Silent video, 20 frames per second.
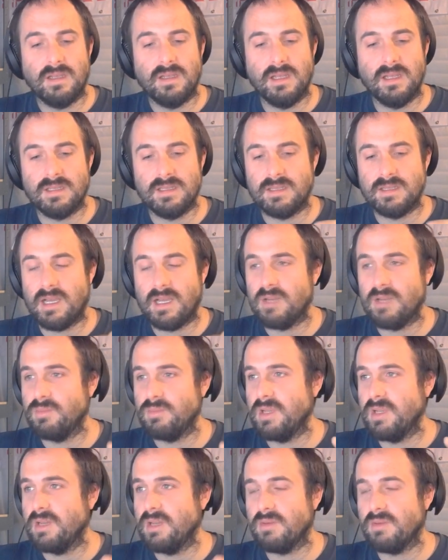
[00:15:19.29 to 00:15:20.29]
it's not
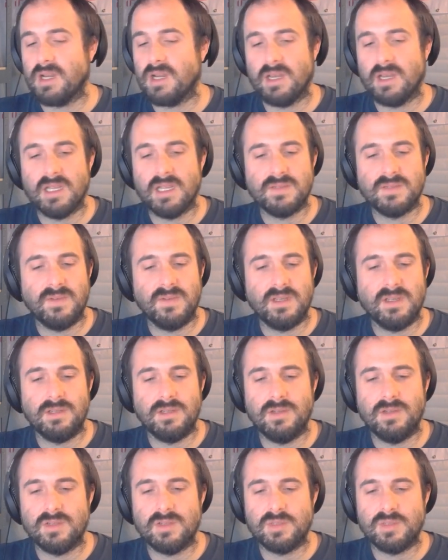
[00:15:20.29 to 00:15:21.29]
being recognized
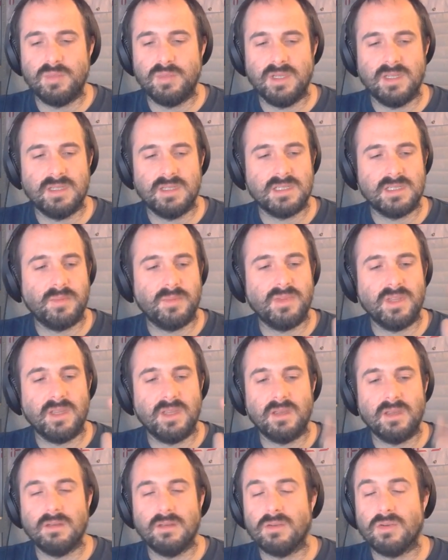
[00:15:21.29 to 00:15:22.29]
via USB,
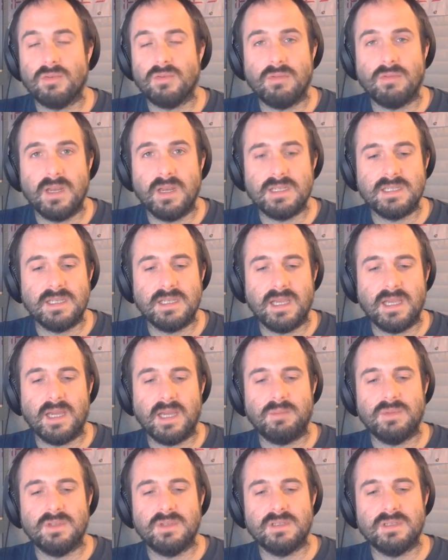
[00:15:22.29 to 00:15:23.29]
something crazy
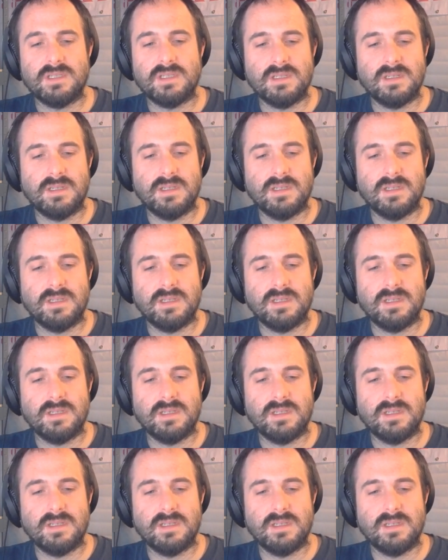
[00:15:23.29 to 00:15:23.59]
happens,